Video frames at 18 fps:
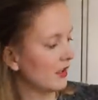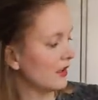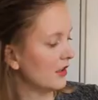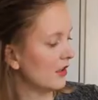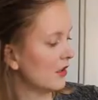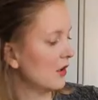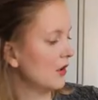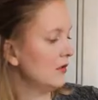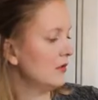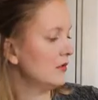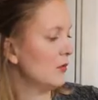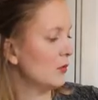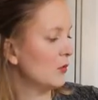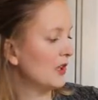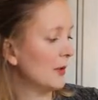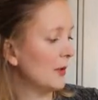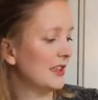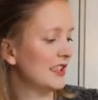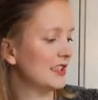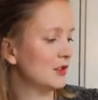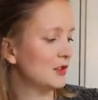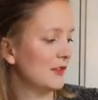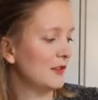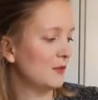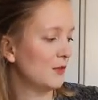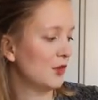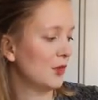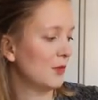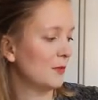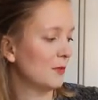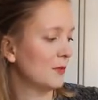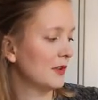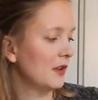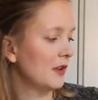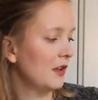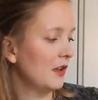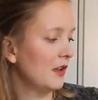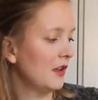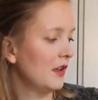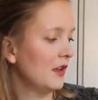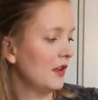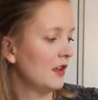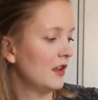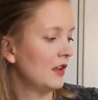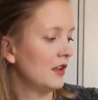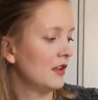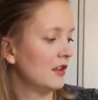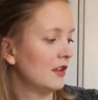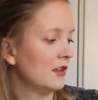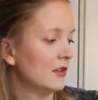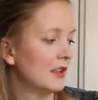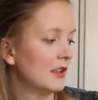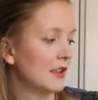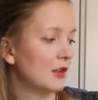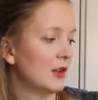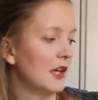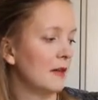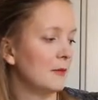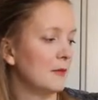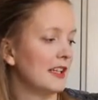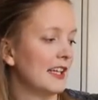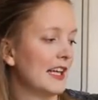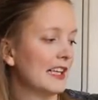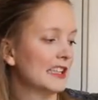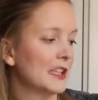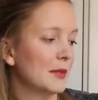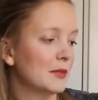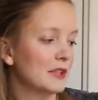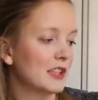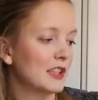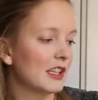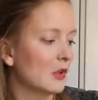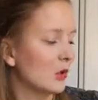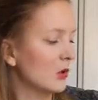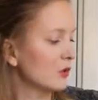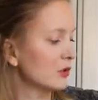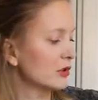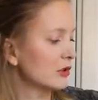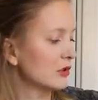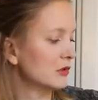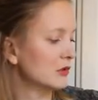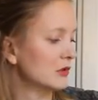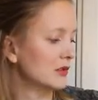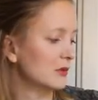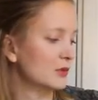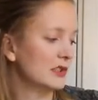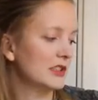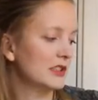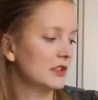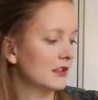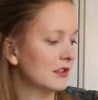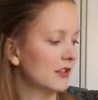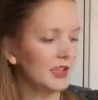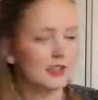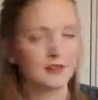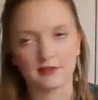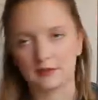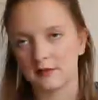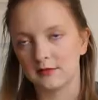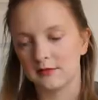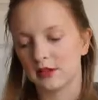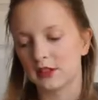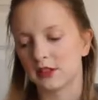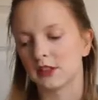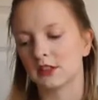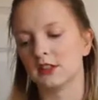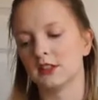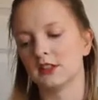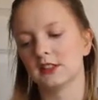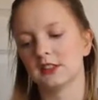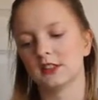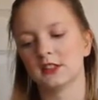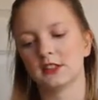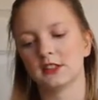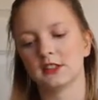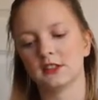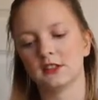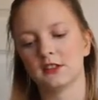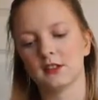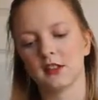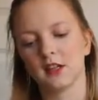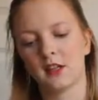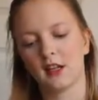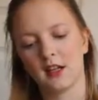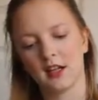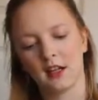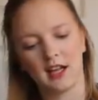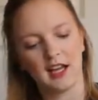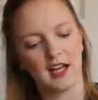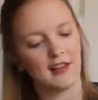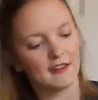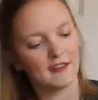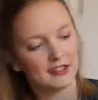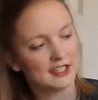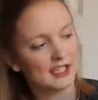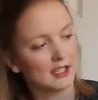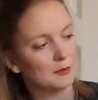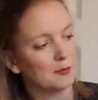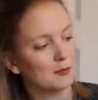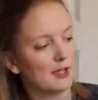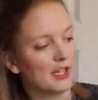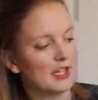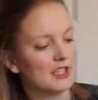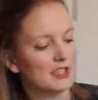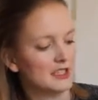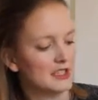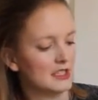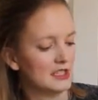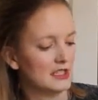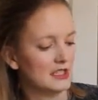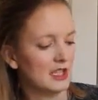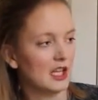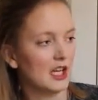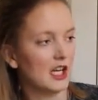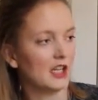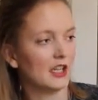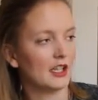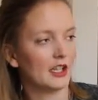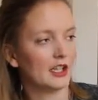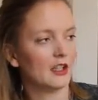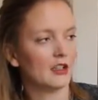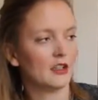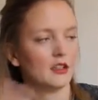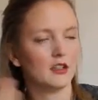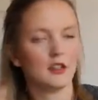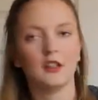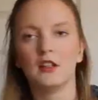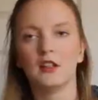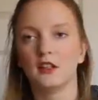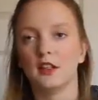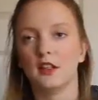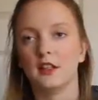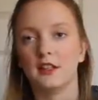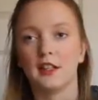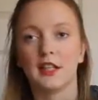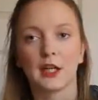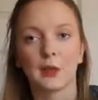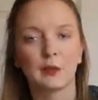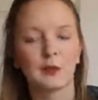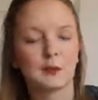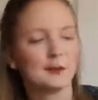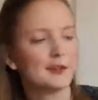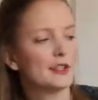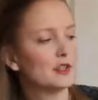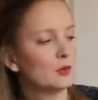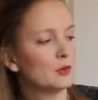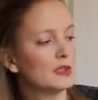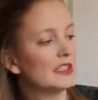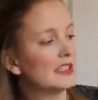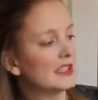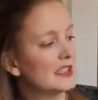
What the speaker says: You know, we are pleased to inform you that you have been accepted at Hogwarts School of Witchcraft, and the second page is like the equipment you will